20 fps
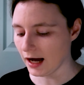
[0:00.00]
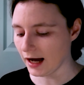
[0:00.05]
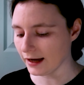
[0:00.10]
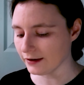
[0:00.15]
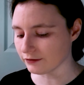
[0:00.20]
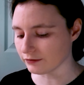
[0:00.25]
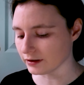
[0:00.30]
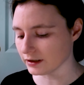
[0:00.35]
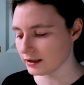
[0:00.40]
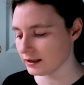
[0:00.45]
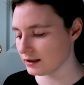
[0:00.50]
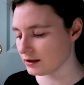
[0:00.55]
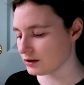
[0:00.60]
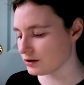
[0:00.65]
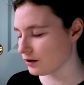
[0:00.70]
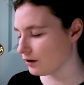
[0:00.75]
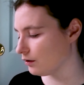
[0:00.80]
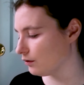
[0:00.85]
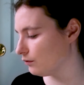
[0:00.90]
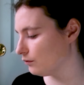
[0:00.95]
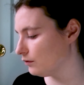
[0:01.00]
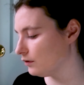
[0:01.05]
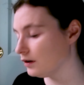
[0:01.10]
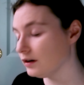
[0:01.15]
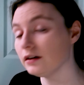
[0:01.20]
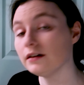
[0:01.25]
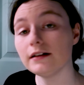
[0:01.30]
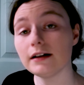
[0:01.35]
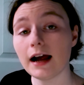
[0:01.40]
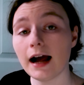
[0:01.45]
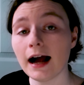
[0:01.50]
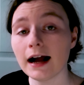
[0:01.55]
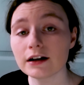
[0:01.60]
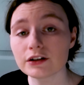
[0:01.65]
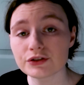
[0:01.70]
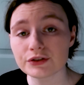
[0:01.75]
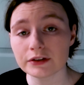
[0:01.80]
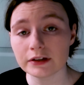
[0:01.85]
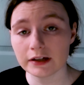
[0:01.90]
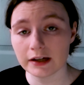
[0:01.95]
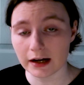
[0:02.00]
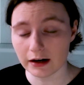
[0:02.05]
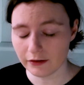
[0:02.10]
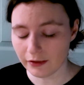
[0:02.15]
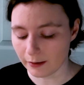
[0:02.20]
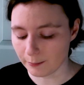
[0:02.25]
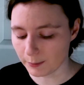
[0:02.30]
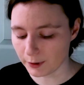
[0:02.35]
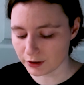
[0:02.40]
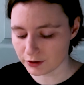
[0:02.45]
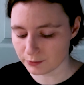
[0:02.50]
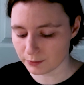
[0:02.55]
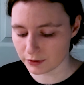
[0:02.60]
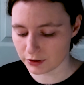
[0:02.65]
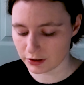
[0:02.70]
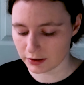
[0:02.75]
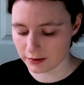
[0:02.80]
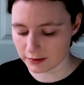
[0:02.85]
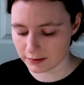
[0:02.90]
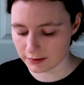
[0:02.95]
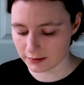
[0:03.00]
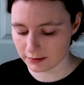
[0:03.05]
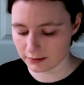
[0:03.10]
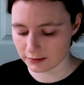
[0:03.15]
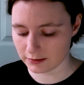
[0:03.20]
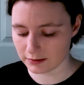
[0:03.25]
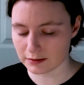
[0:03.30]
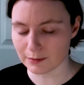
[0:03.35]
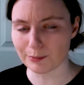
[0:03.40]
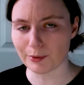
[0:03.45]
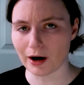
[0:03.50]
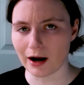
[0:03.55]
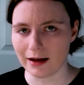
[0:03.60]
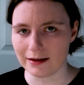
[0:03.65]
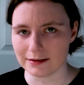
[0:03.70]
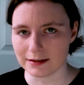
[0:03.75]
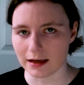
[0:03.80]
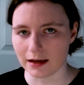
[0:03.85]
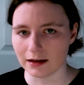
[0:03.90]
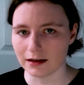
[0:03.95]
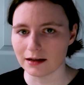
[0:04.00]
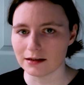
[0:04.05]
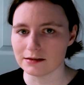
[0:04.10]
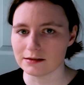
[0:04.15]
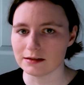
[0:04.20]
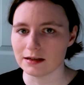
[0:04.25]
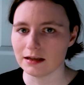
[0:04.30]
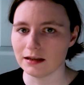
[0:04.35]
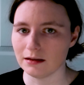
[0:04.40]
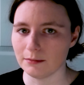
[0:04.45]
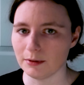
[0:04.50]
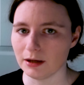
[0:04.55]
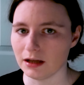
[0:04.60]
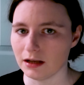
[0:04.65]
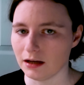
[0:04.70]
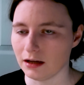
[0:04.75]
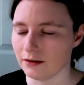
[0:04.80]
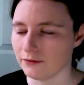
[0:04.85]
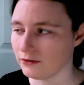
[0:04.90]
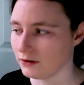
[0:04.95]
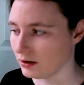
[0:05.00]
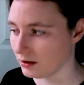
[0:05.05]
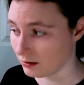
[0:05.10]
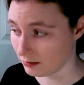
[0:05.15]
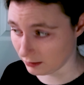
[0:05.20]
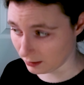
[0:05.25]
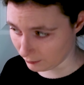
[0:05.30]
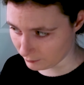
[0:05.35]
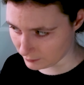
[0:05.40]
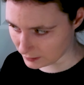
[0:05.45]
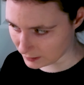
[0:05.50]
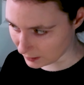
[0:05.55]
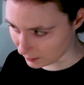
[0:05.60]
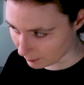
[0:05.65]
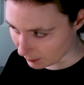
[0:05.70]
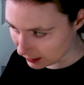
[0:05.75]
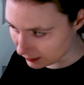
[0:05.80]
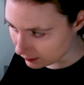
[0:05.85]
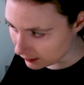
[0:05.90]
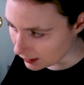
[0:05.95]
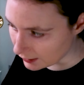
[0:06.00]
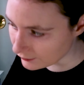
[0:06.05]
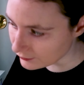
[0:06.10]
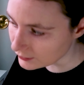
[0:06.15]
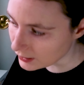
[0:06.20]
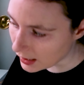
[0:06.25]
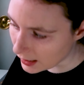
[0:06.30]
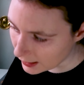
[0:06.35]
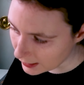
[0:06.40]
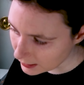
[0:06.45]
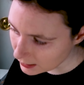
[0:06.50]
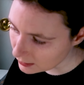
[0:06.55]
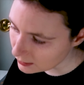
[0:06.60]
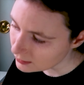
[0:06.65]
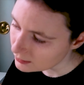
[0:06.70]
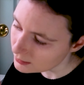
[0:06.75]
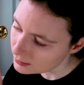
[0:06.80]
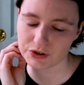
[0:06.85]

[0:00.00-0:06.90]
I really don't actually care that much, which is surprising because in the beginning of the year that was like my lifeline,